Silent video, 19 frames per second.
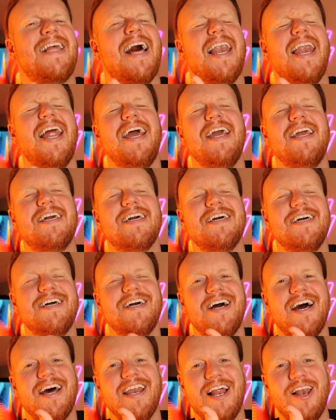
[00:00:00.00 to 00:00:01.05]
that like
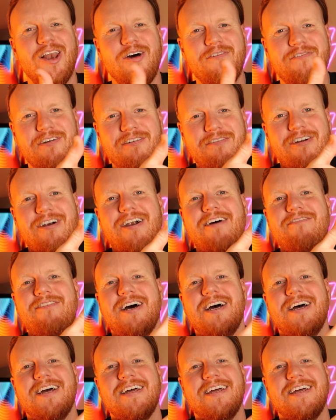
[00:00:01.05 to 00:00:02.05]
and I'll love you forever.